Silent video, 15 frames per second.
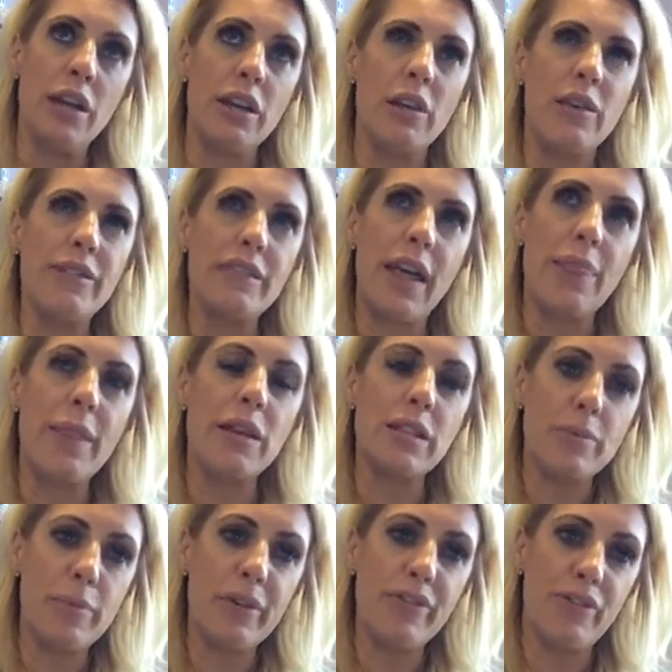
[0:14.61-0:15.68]
Now, I've said
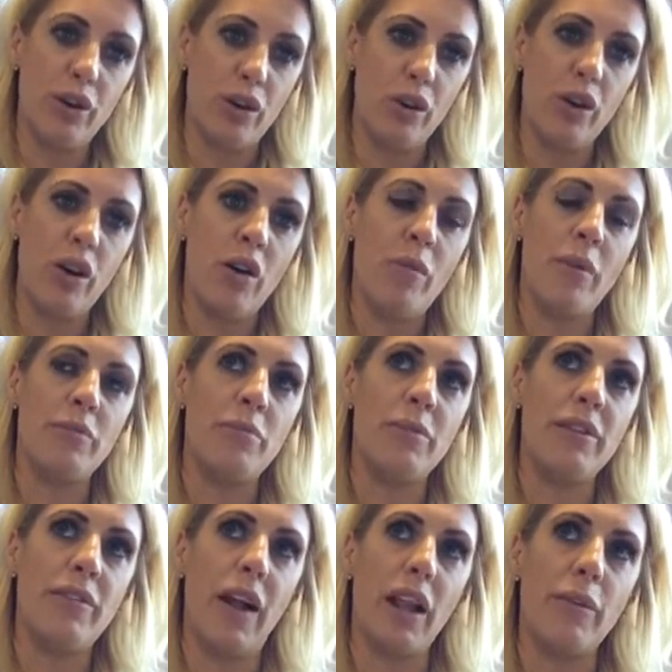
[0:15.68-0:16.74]
this before when we've
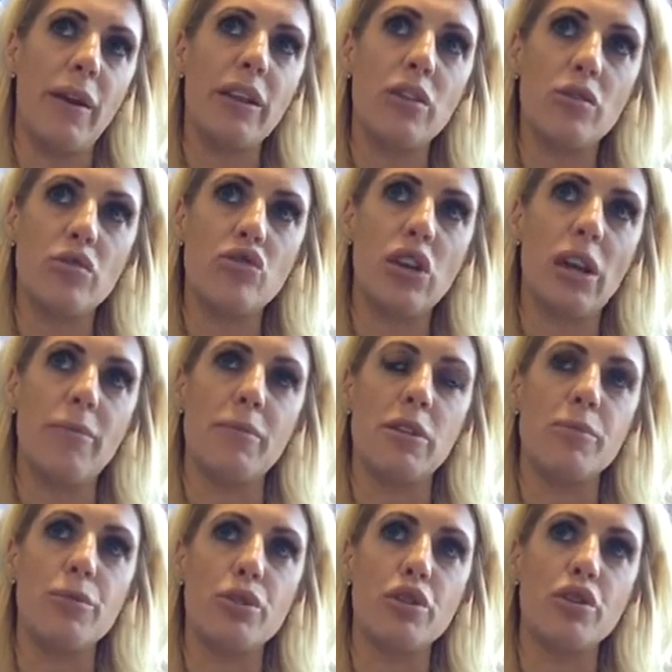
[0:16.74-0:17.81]
been evaluating the other
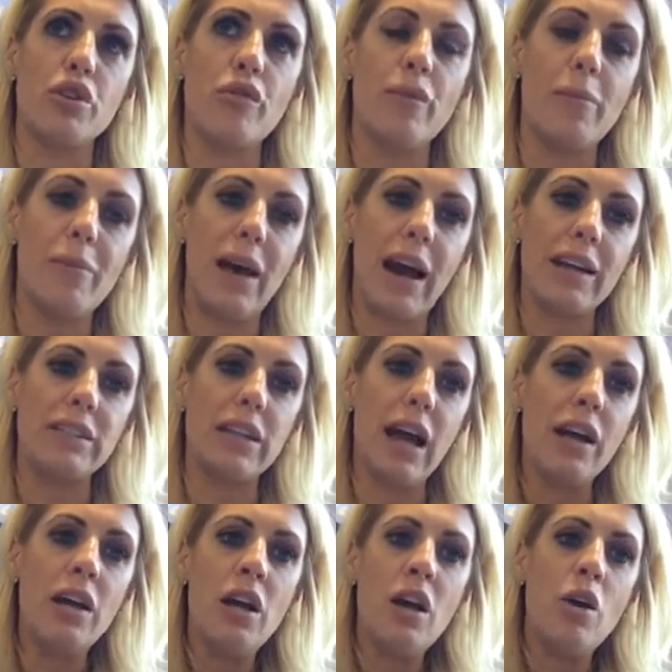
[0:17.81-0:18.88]
treatments, but just a reminder,